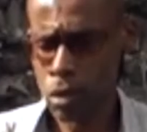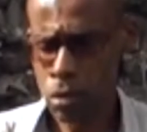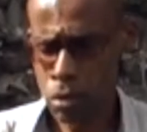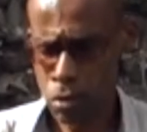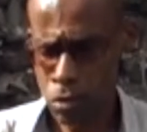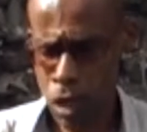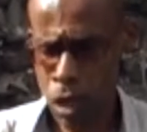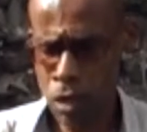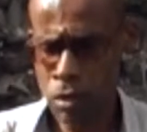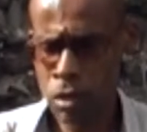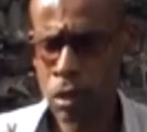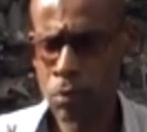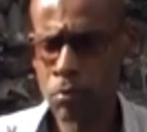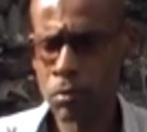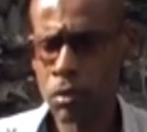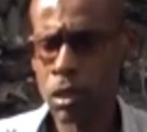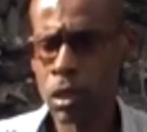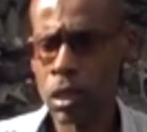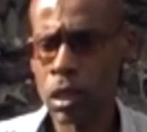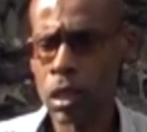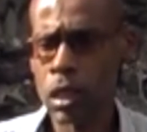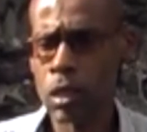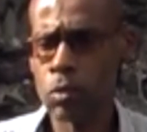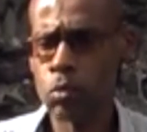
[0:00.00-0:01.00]
accepted the
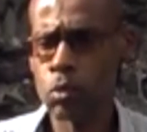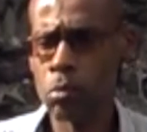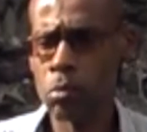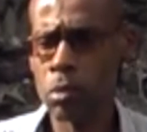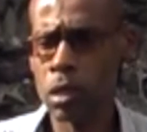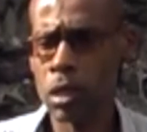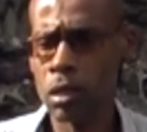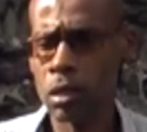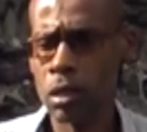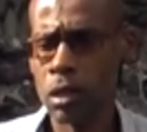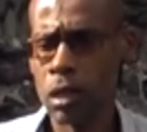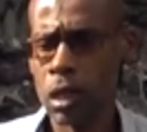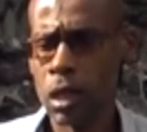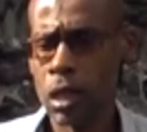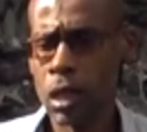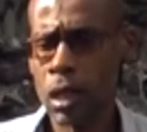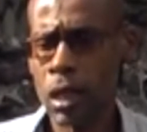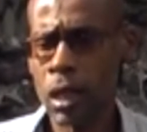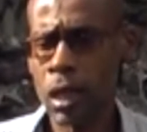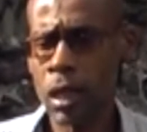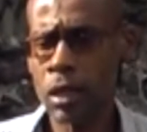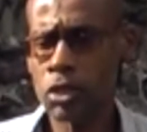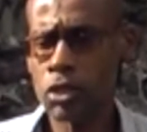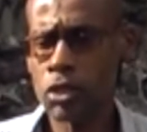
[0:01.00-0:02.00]
case we made,
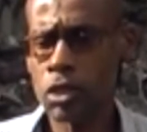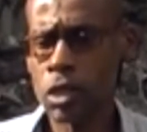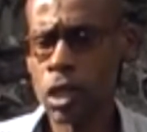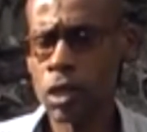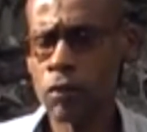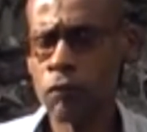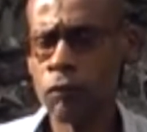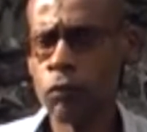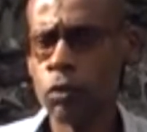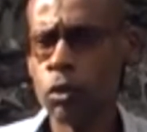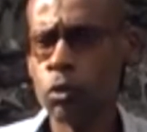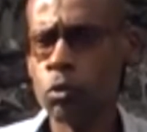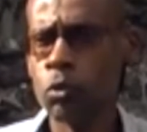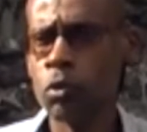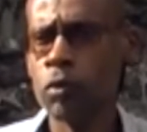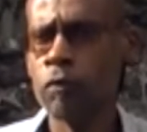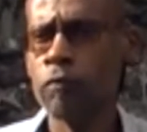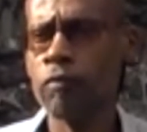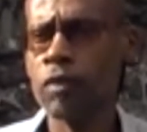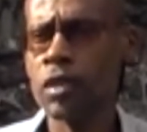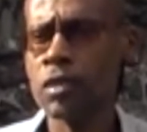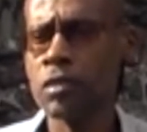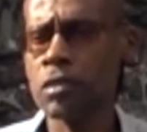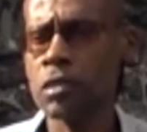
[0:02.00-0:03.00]
and Charles Fort was
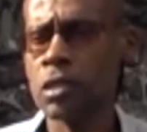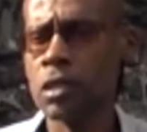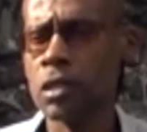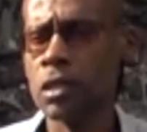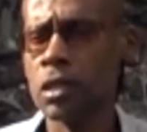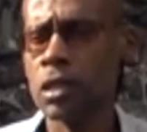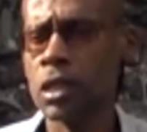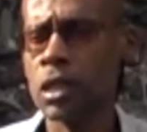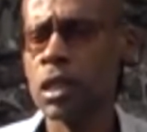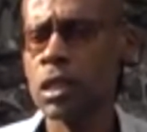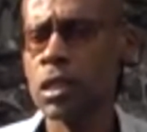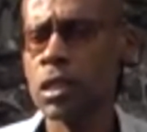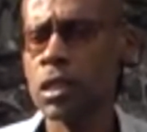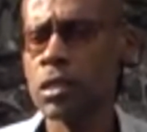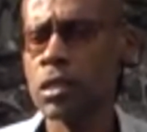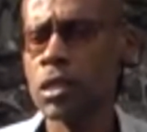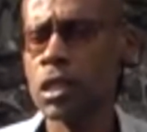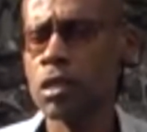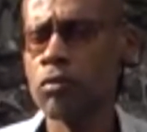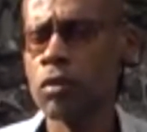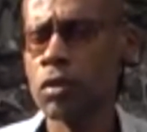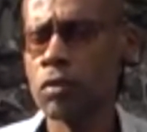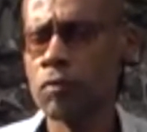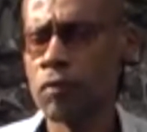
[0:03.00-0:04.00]
vested in the
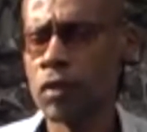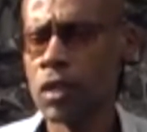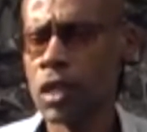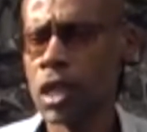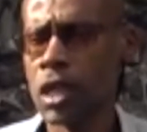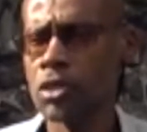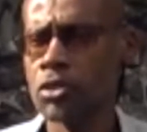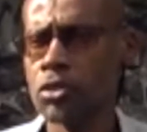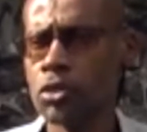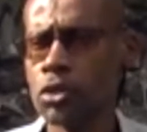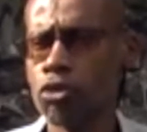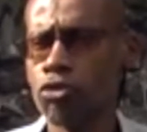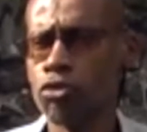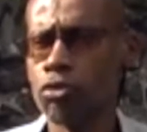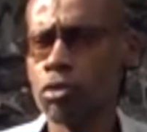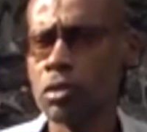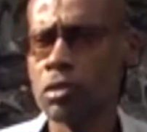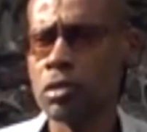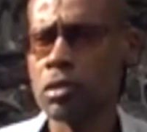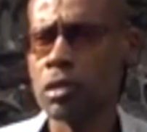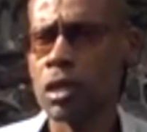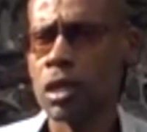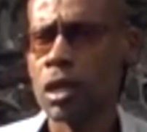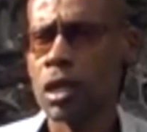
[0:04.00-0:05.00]
St. Christopher National
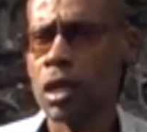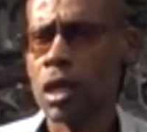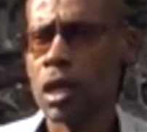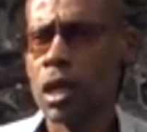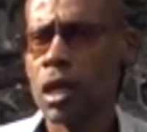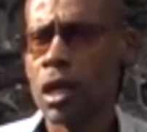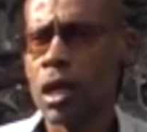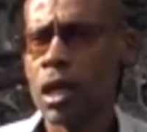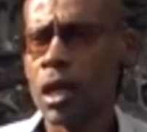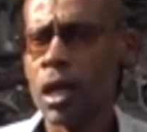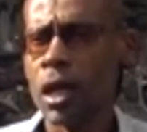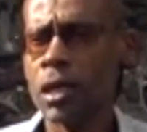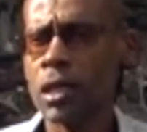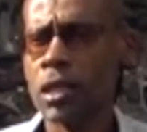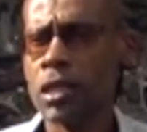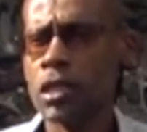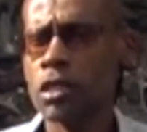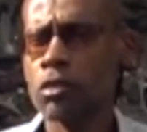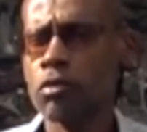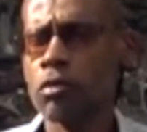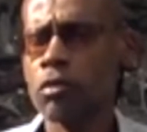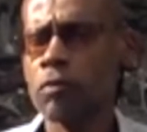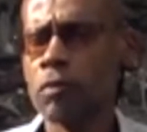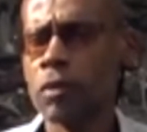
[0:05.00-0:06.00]
Trust, and the
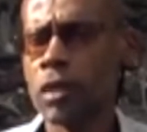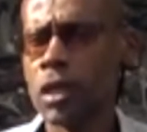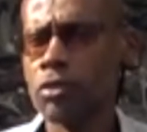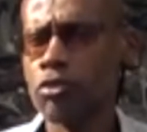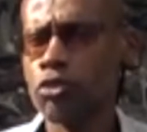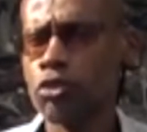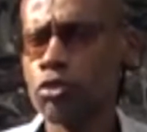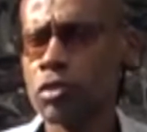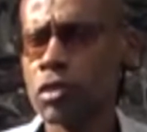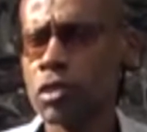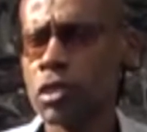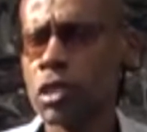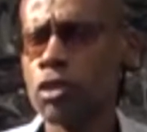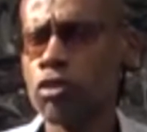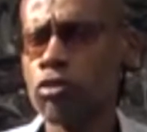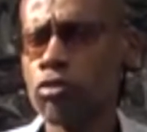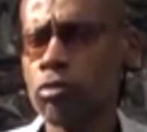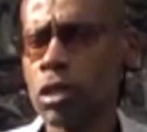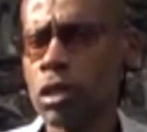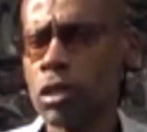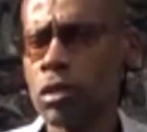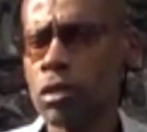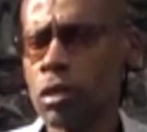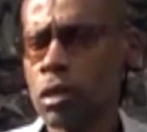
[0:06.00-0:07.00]
St. Christopher National Trust has
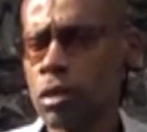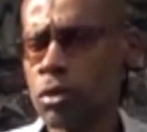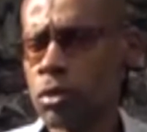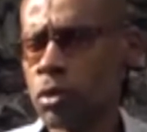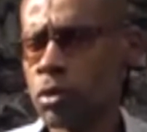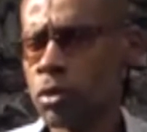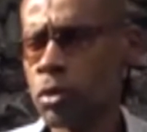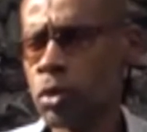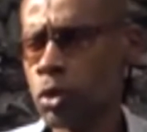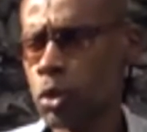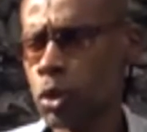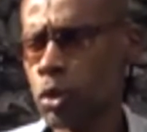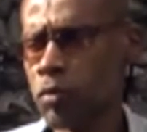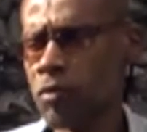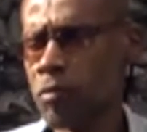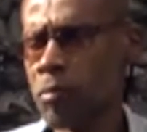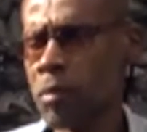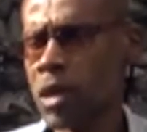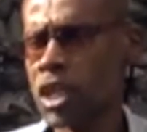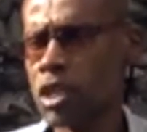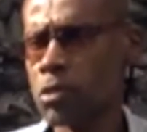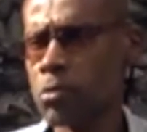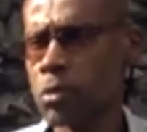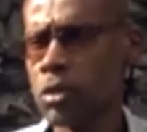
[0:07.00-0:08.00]
agreed to turn over
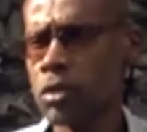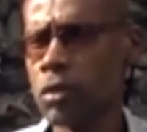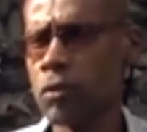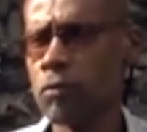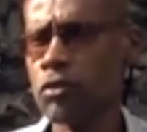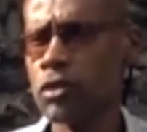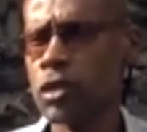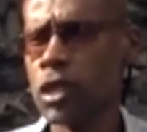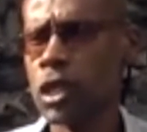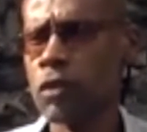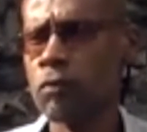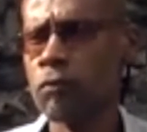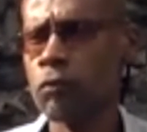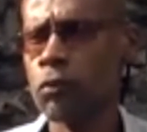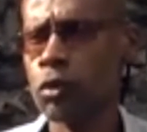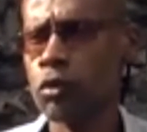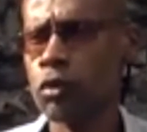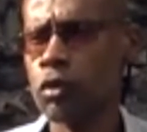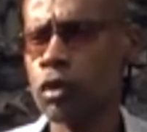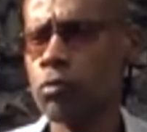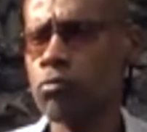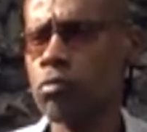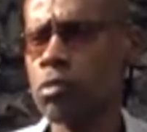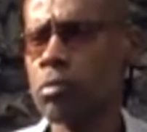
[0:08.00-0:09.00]
management of Charles Fort
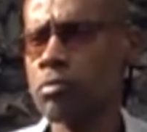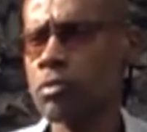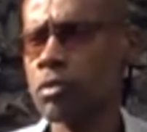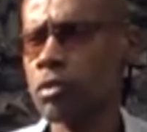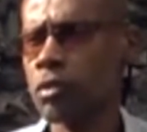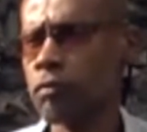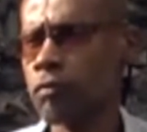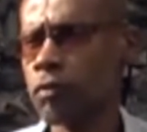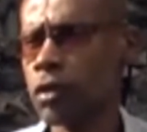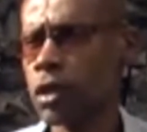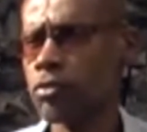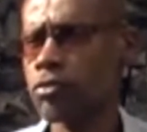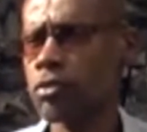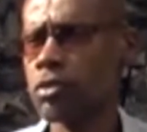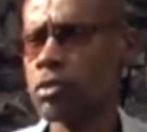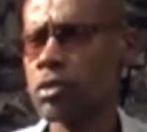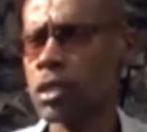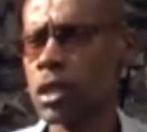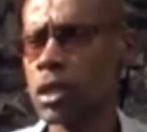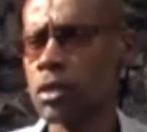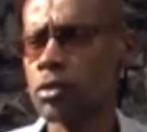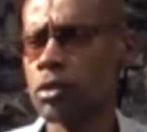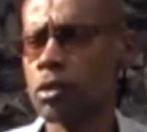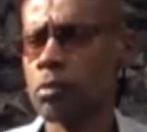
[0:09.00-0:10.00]
to the Brimstone Fortress
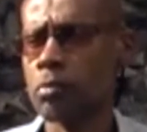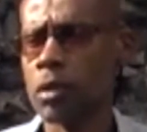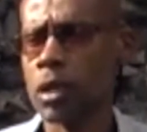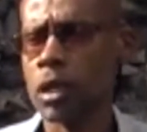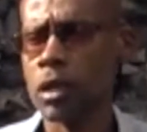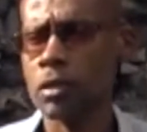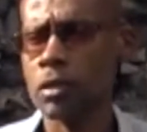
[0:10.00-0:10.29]
National Park